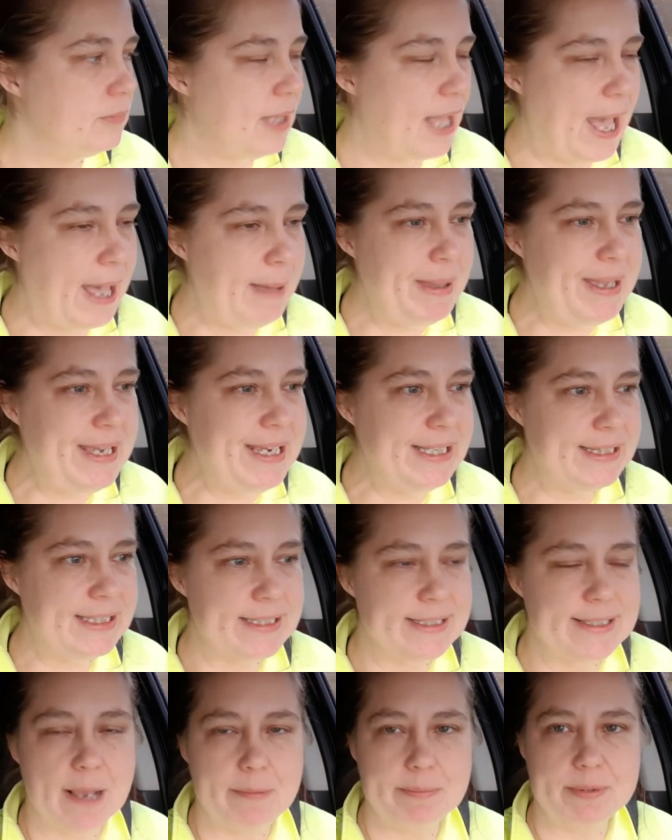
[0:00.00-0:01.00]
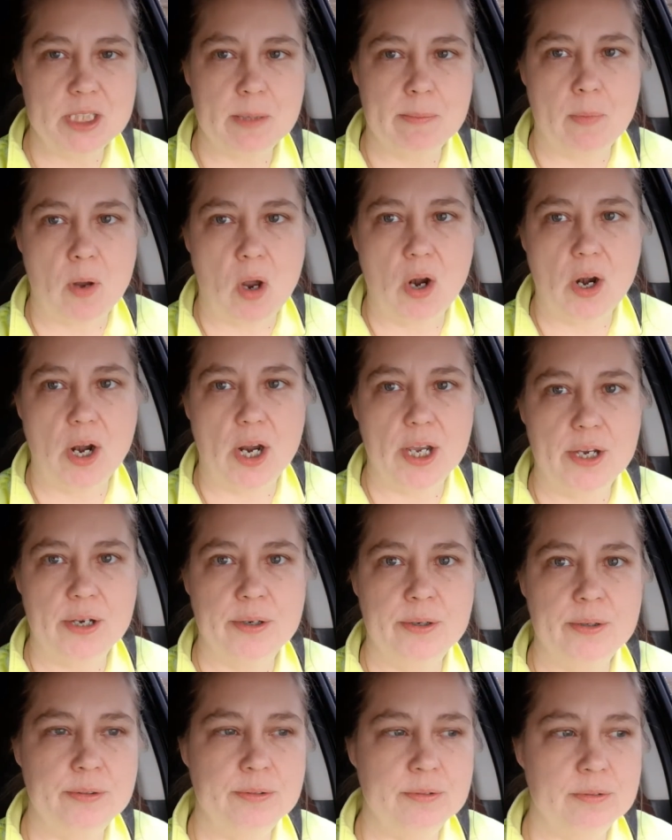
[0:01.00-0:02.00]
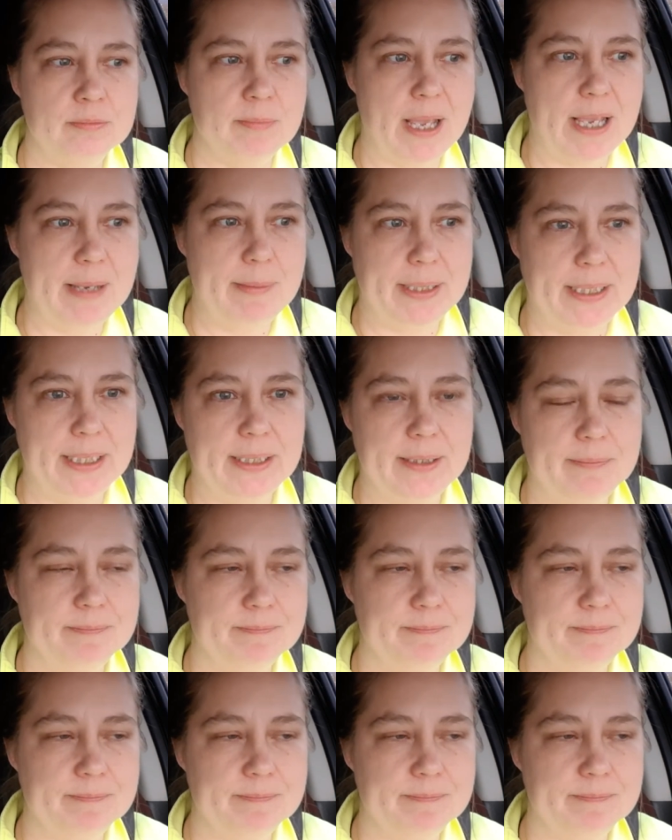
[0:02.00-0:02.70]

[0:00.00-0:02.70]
I may get this up tomorrow, maybe.